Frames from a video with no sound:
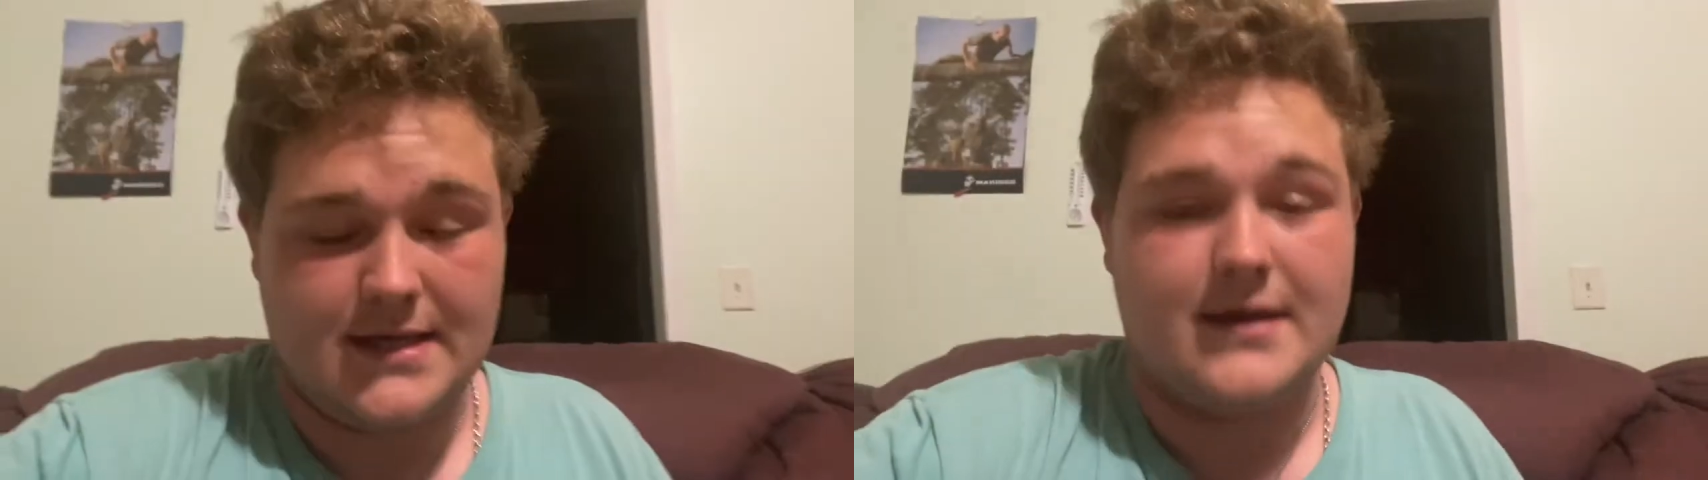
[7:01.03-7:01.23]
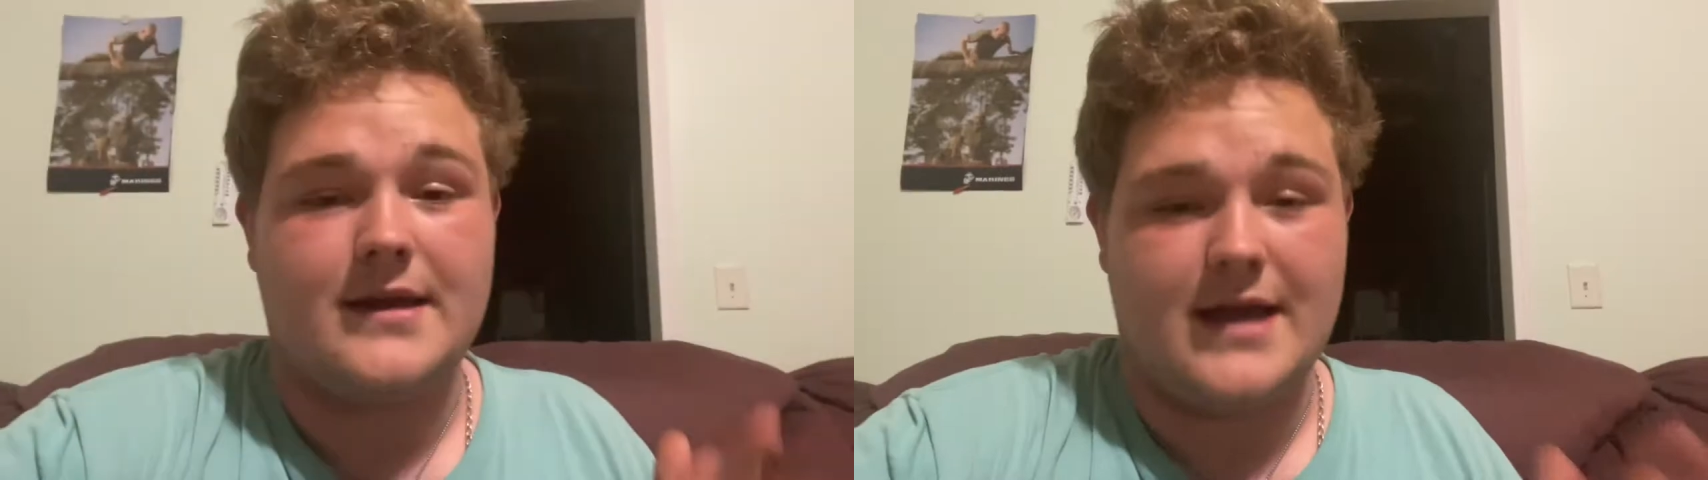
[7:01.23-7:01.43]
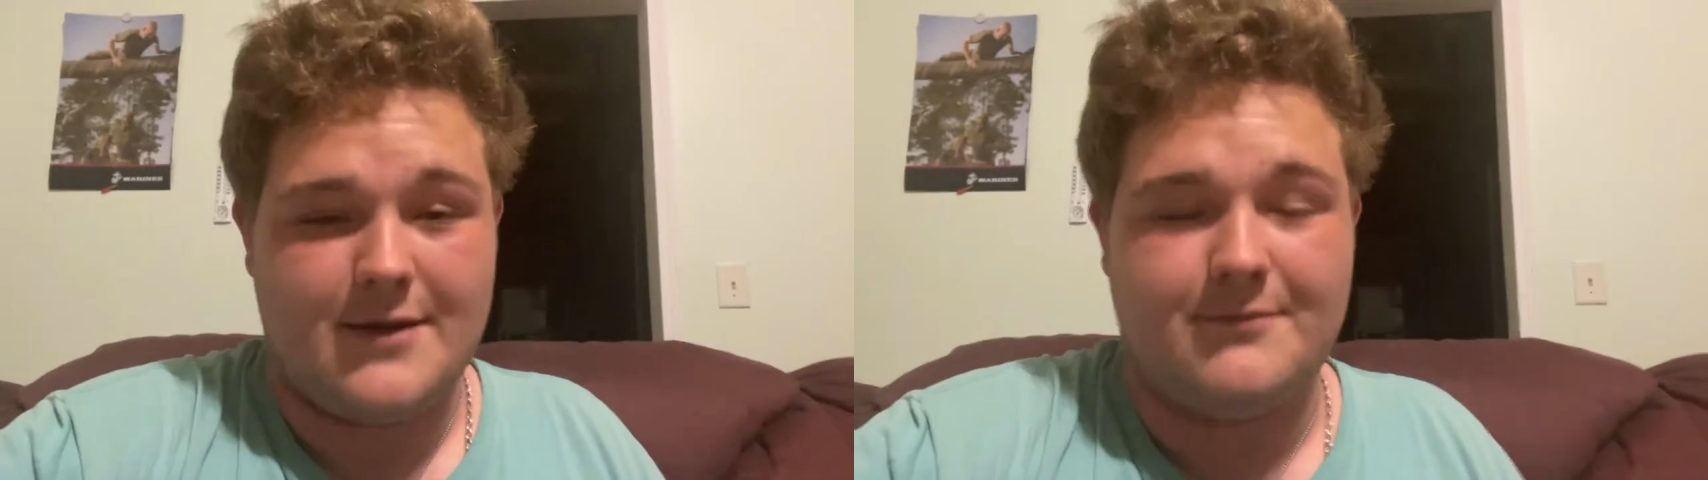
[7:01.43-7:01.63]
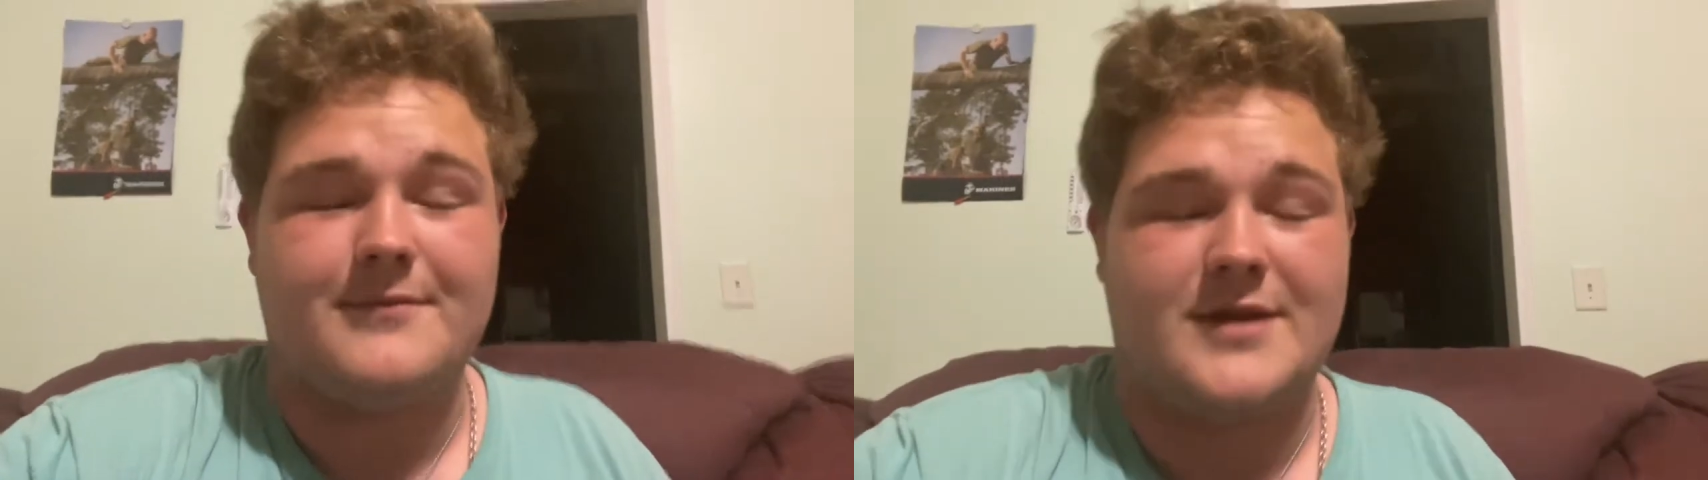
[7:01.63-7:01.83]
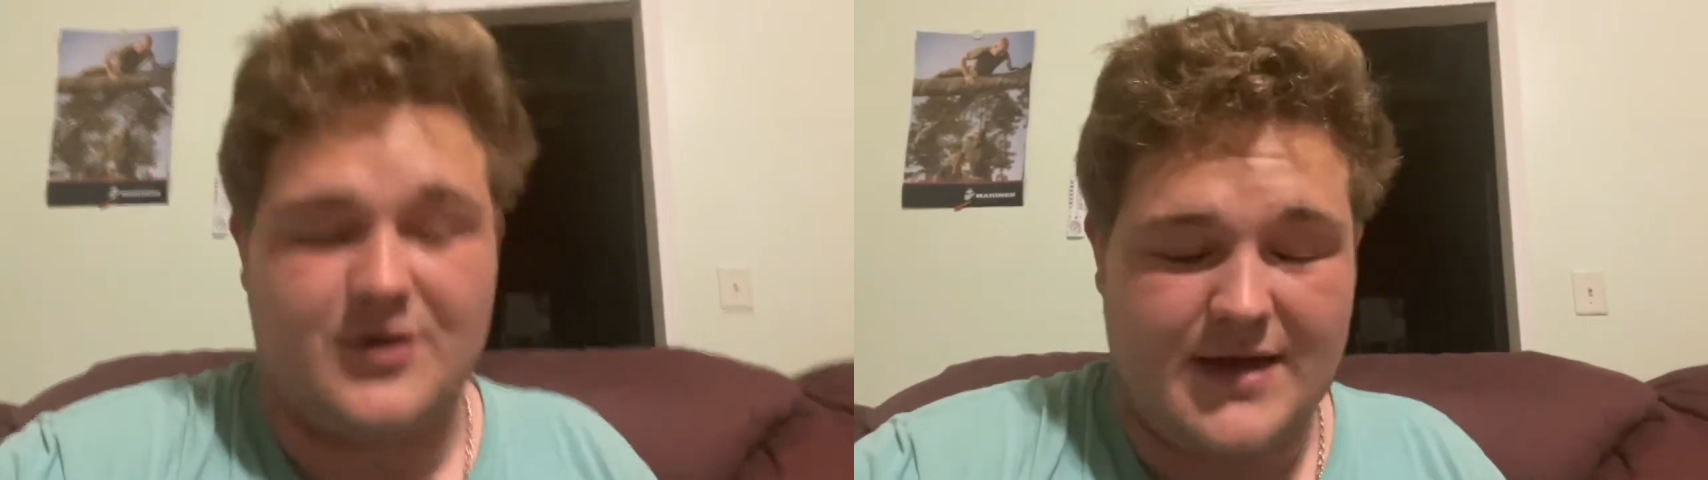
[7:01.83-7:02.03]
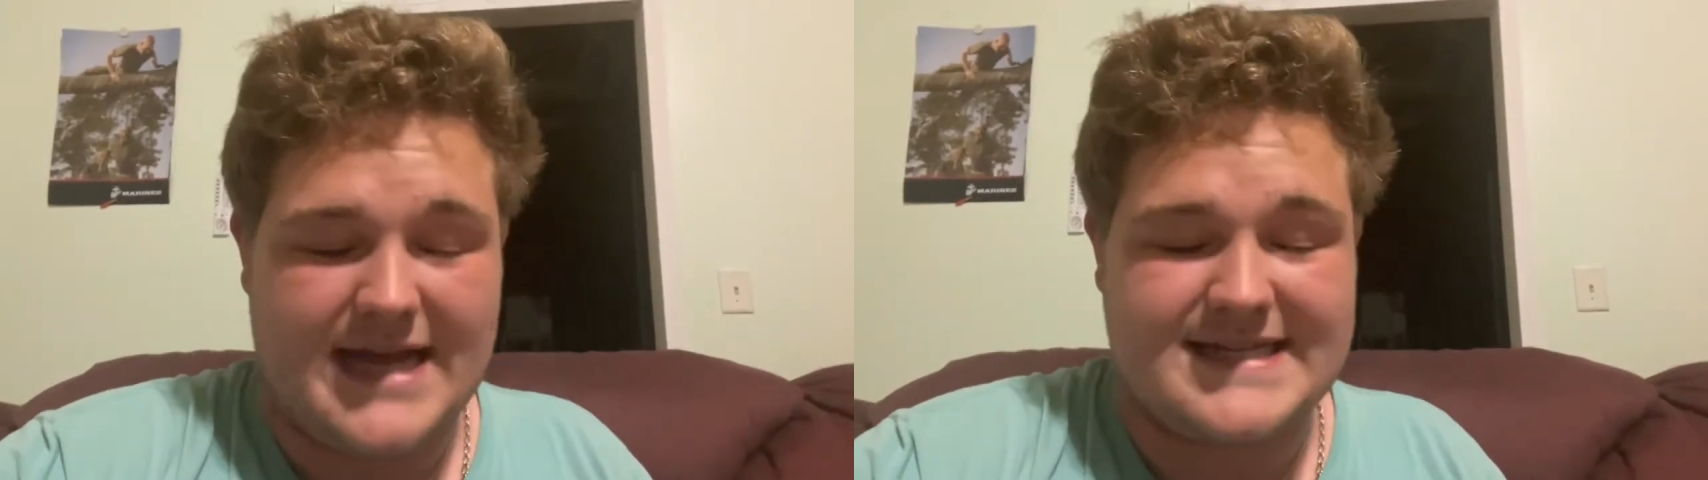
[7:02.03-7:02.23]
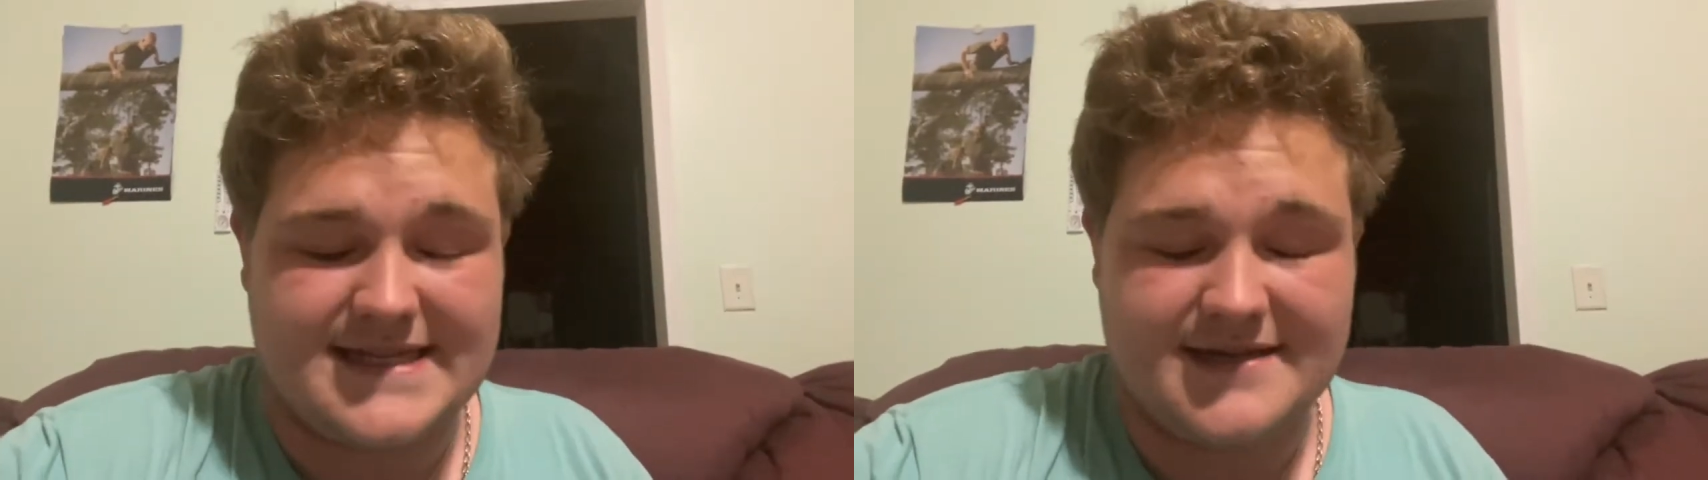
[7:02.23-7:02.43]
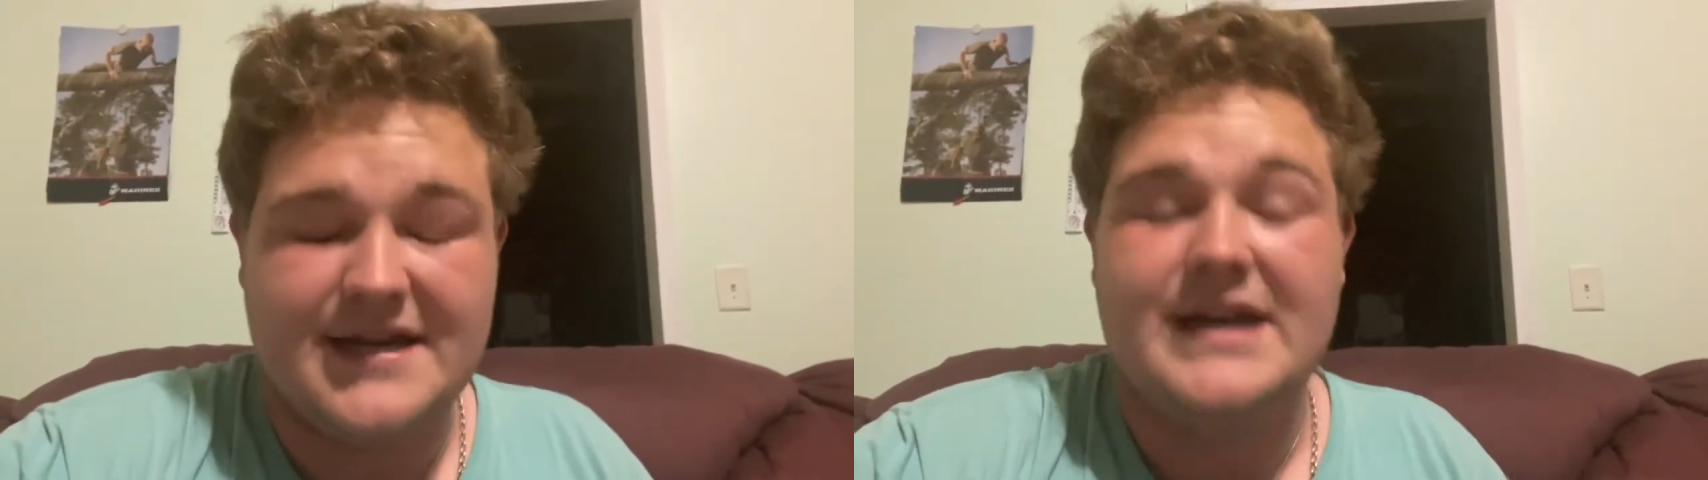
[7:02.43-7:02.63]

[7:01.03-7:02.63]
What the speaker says: Yep, you guessed it.